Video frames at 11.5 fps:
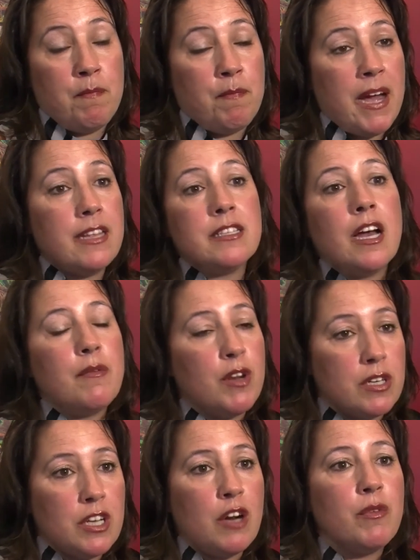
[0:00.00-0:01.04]
by the time
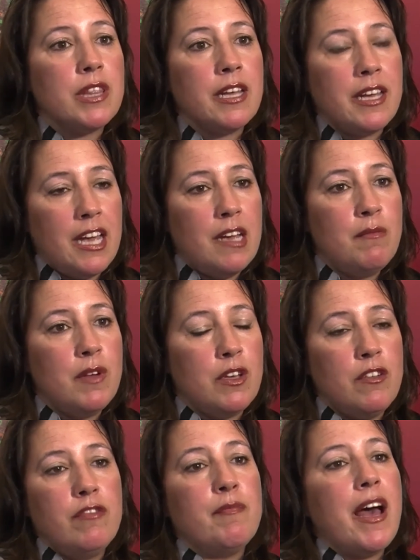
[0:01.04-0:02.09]
you're done with the game,
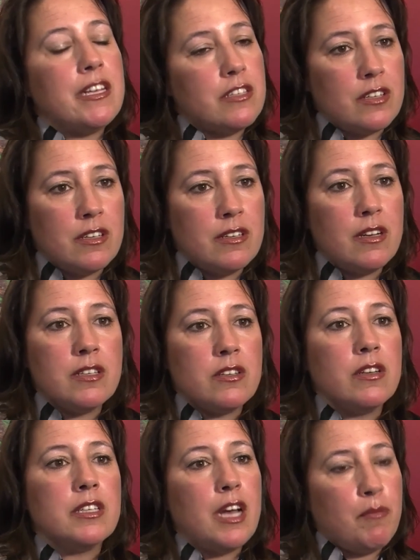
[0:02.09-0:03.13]
you've mastered a
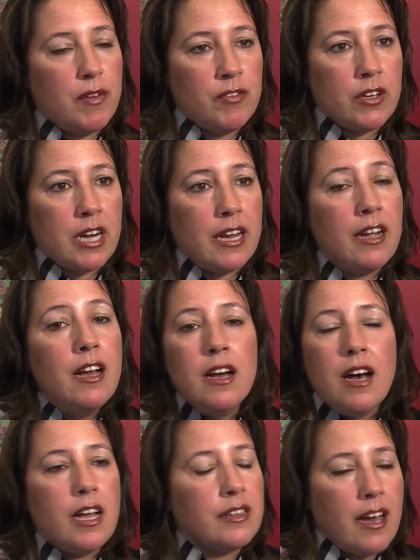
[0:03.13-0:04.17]
certain type of learning.
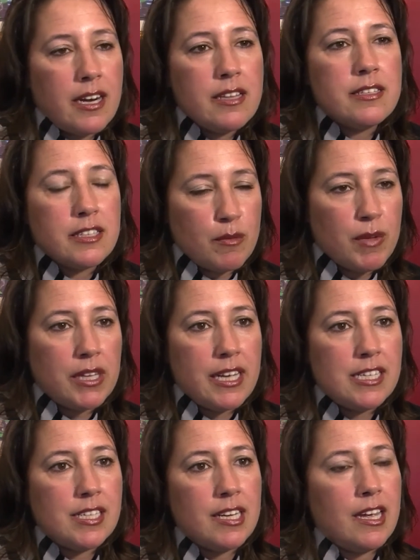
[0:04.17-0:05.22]
A lot of the
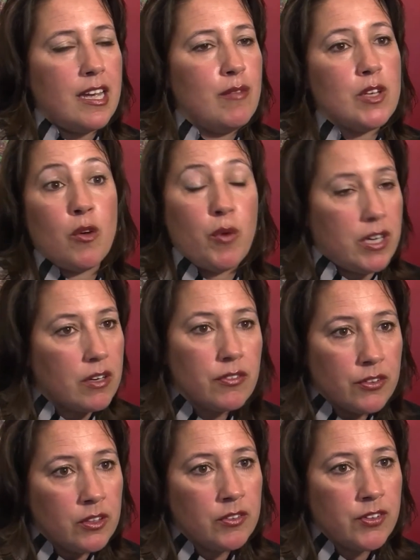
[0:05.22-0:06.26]
simulation games are
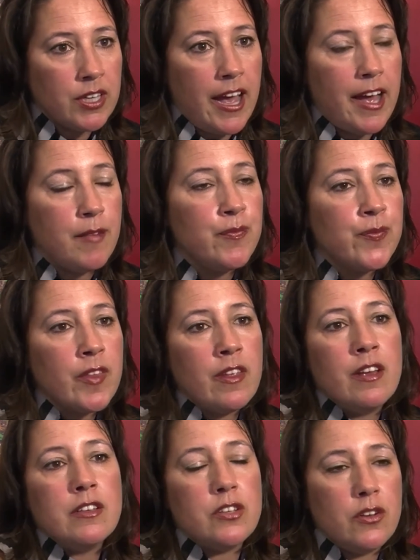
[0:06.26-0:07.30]
wonderful for that.
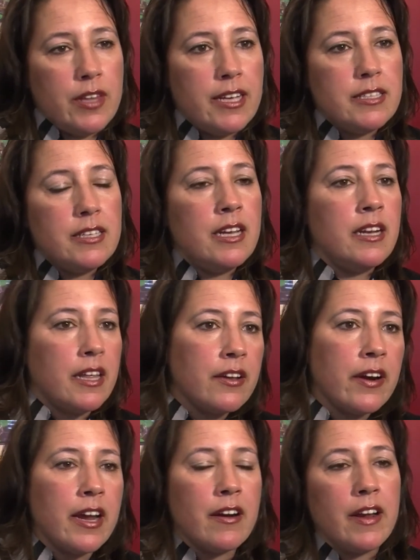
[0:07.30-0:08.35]
So that's
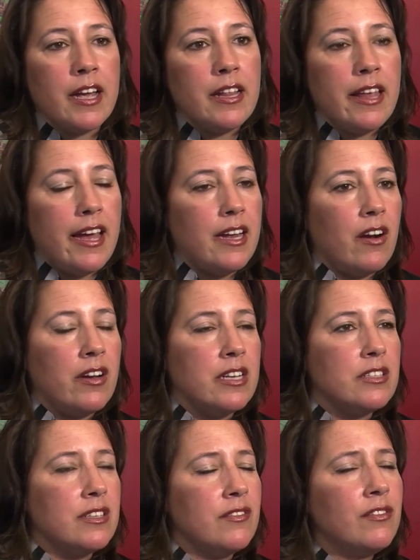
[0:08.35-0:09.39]
another area that
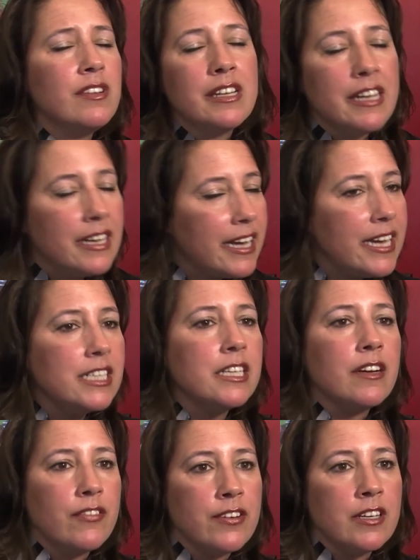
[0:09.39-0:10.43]
is really
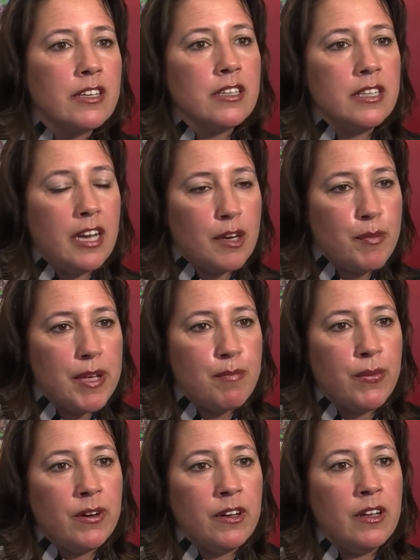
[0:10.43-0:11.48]
engaging for young
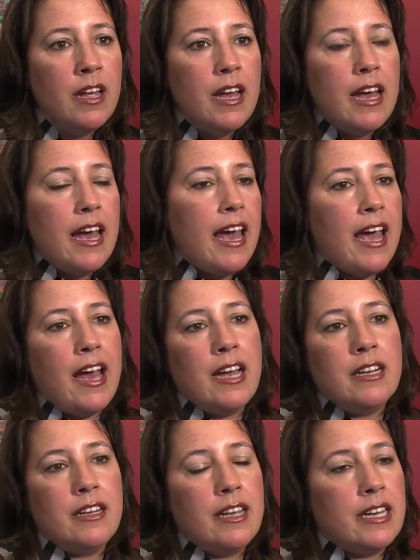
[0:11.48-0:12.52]
people,
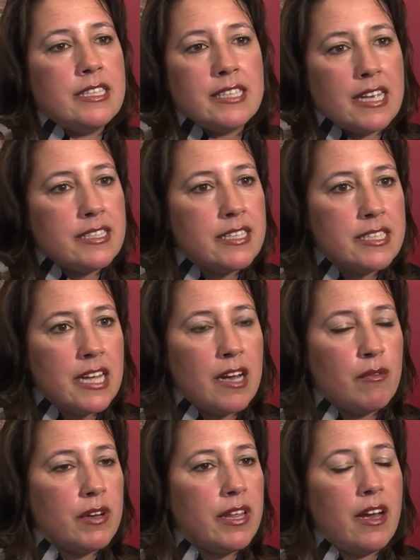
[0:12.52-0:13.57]
and it assesses
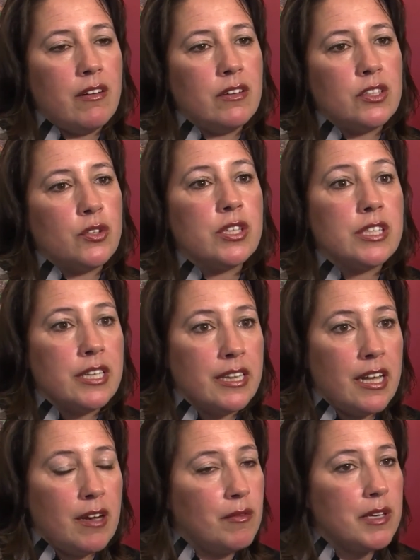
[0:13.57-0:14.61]
them without torturing
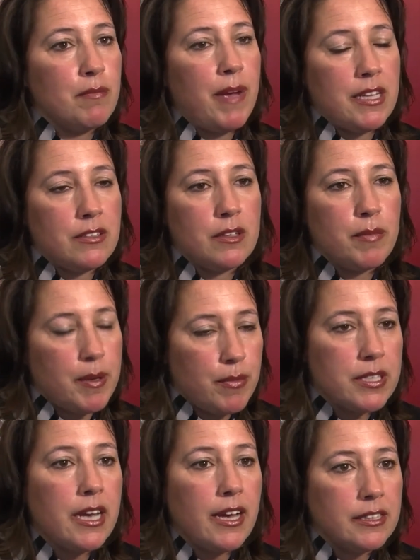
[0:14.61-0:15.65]
them with pencil and
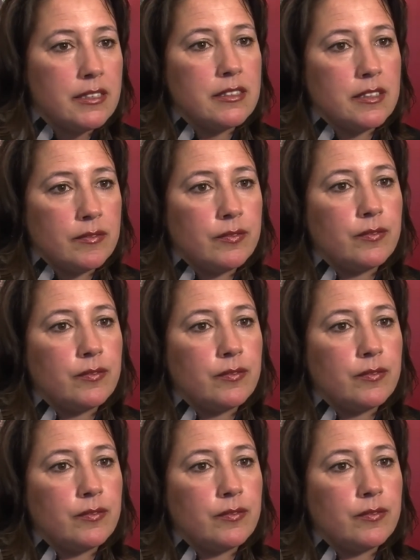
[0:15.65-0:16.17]
paper tests.